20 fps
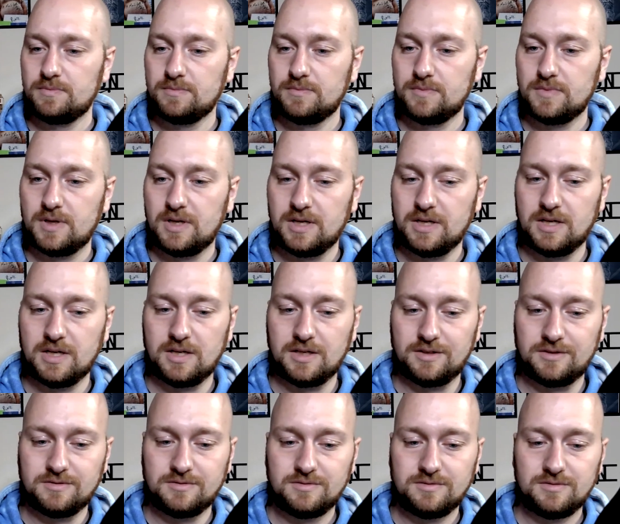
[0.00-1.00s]
again,
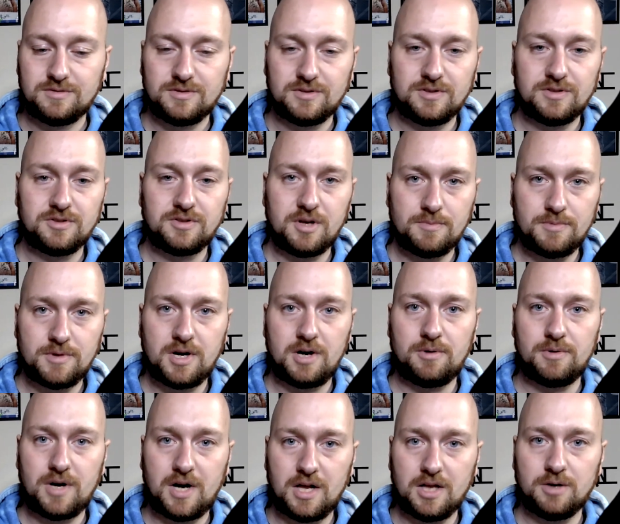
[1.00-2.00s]
something I would
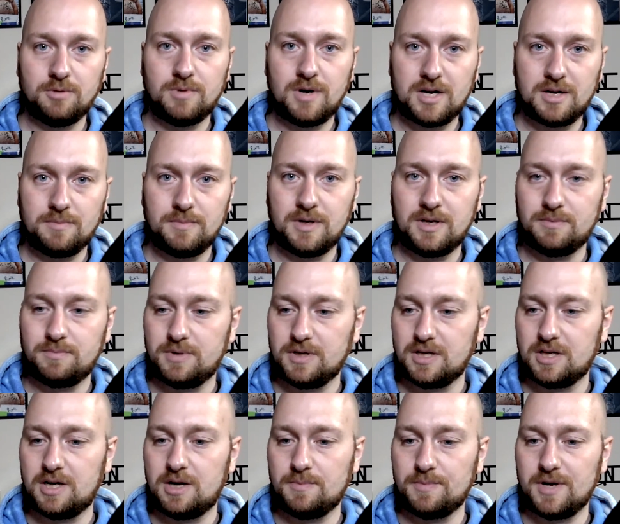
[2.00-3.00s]
highly recommend picking
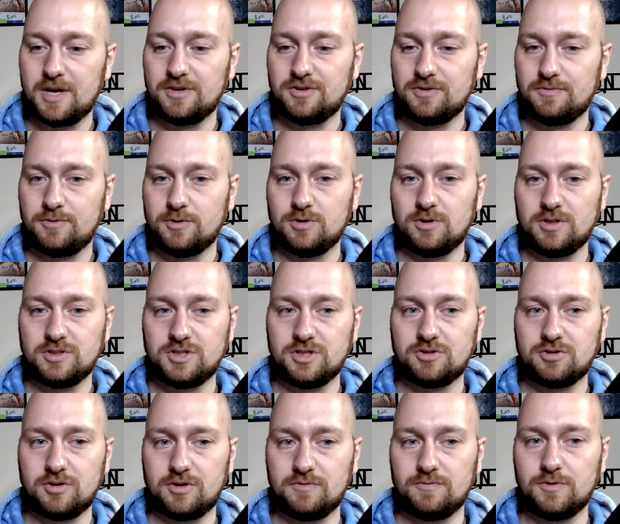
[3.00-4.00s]
up, guys, if you're just
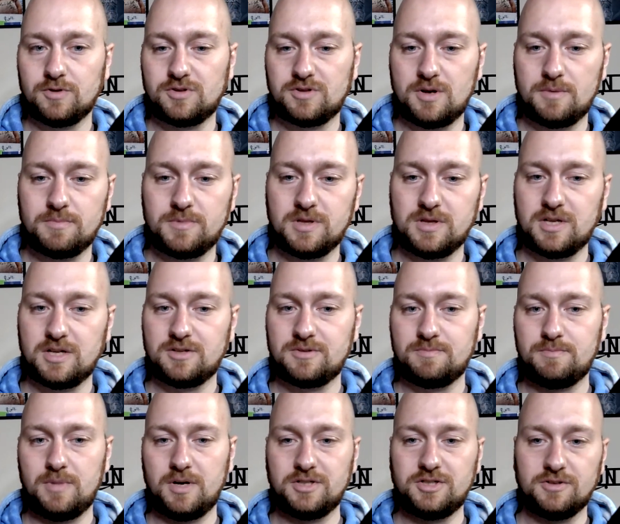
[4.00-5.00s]
looking for something that's
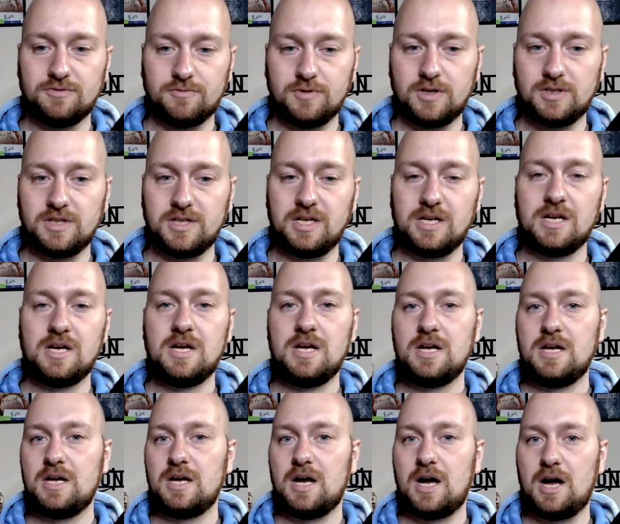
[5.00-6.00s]
budget friendly.
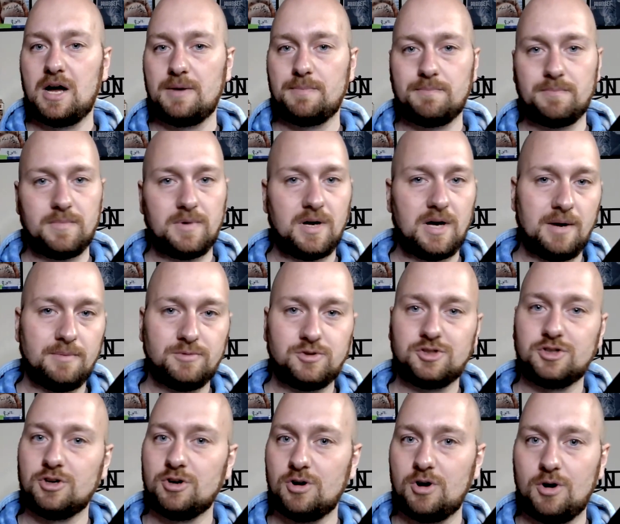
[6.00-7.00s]
I'm
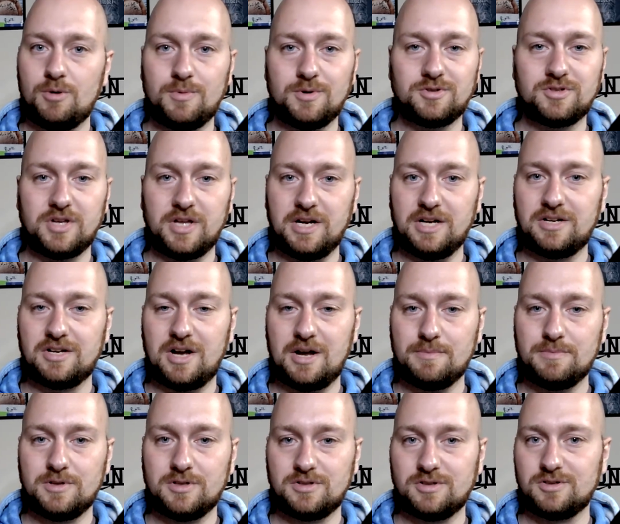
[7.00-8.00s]
sure almost any time
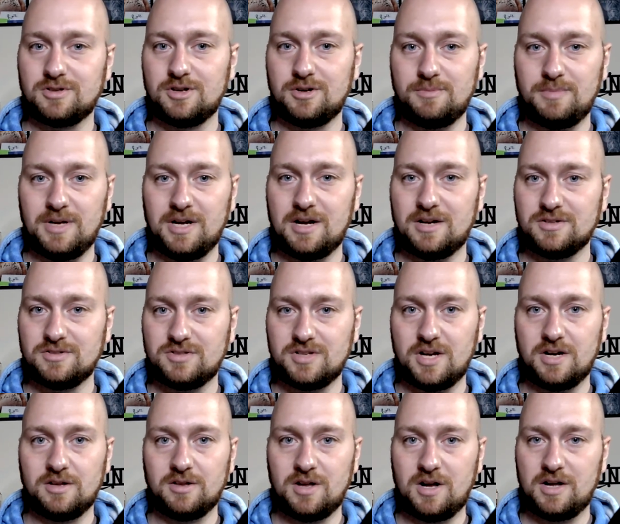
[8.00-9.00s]
this is going to be on
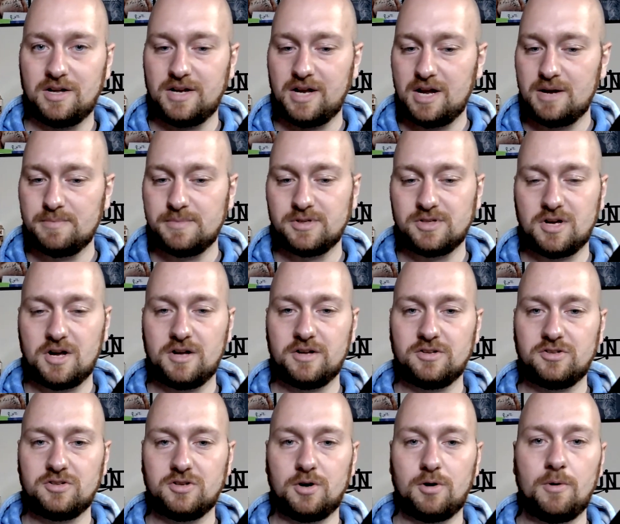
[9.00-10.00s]
sale on Amazon.
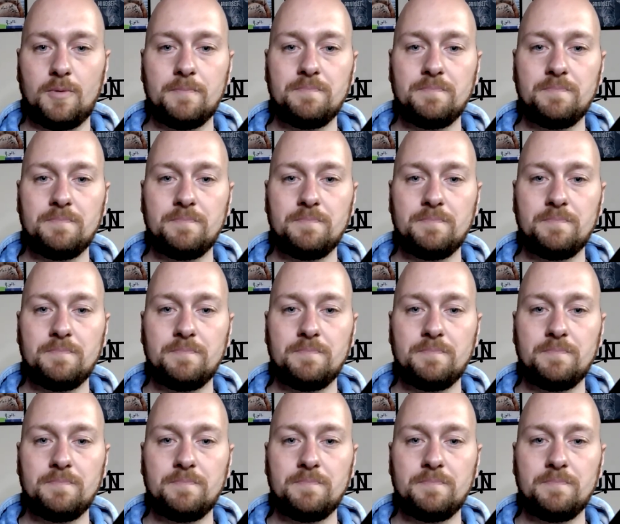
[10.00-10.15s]
So